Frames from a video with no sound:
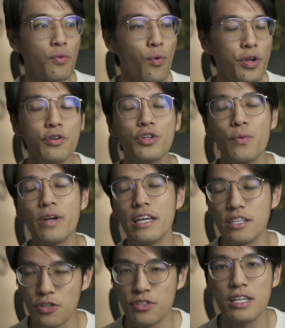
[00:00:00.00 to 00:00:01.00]
what you're doing
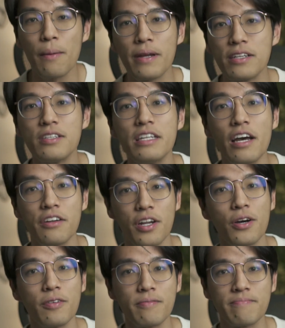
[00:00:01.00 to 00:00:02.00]
is you're stepping into the
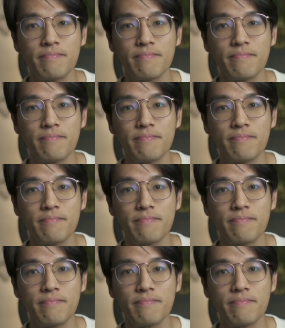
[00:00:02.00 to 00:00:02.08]
unknown.